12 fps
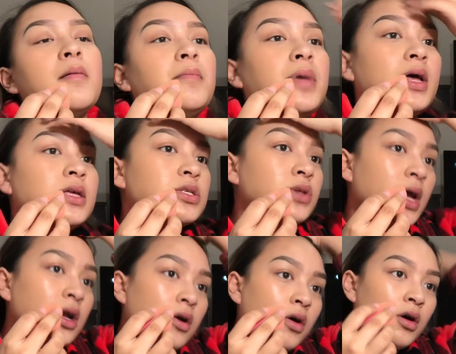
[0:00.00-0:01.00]
But so I
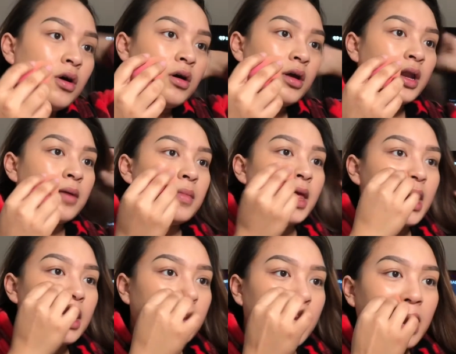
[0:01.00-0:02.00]
call, and I'm like,
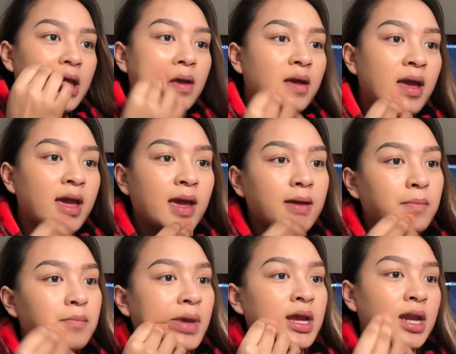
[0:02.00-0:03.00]
hey,
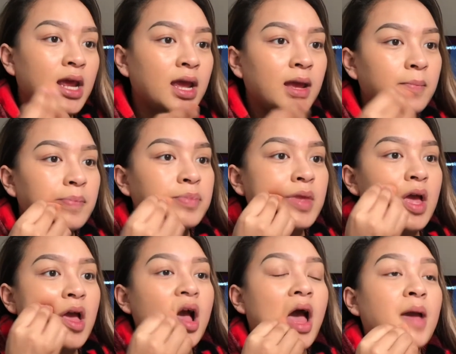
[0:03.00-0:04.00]
my name,
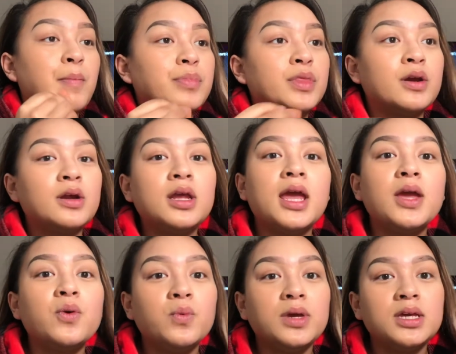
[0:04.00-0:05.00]
I'm
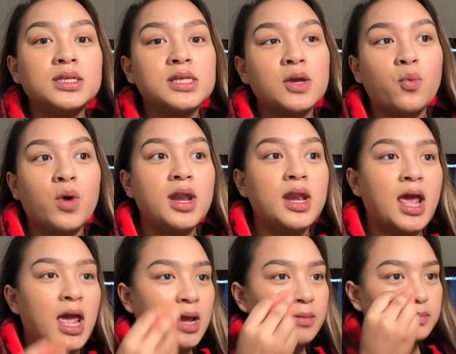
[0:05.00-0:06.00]
38 weeks and 1
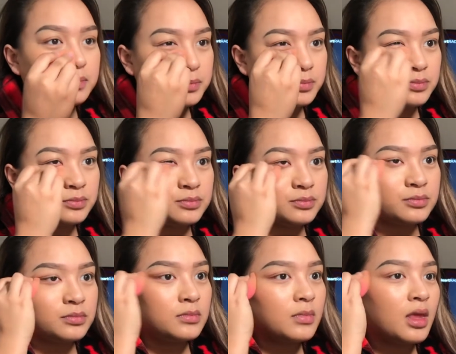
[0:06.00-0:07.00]
day,
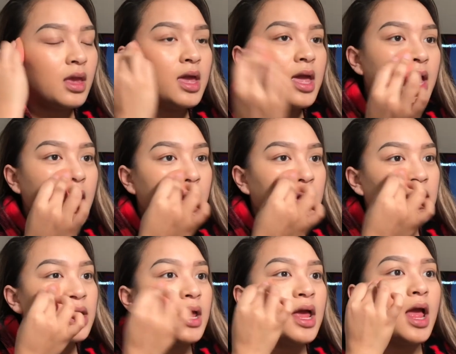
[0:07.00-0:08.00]

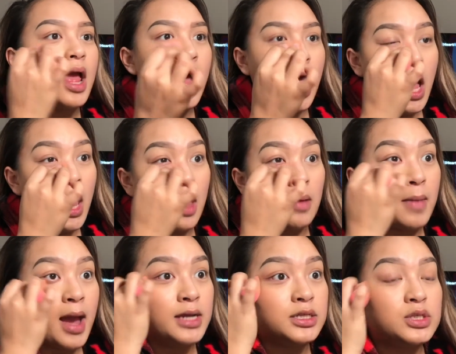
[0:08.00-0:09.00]
and
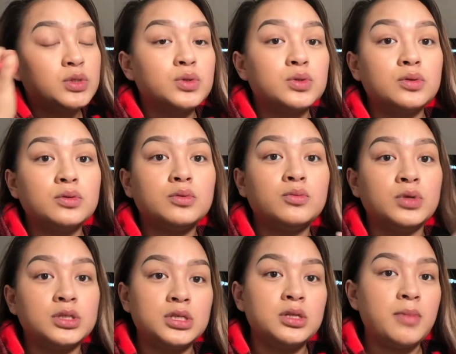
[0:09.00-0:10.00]
I just
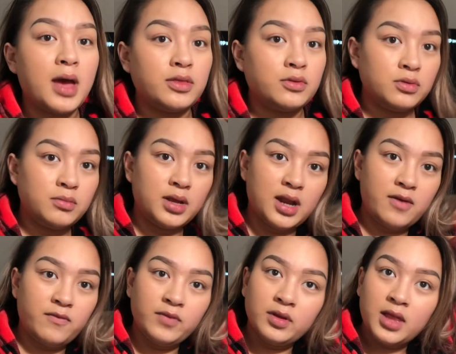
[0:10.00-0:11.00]
went to the bathroom and I
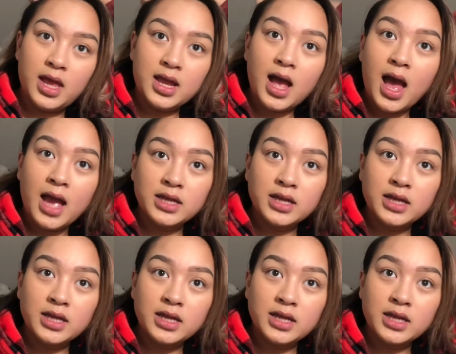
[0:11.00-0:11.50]
feel like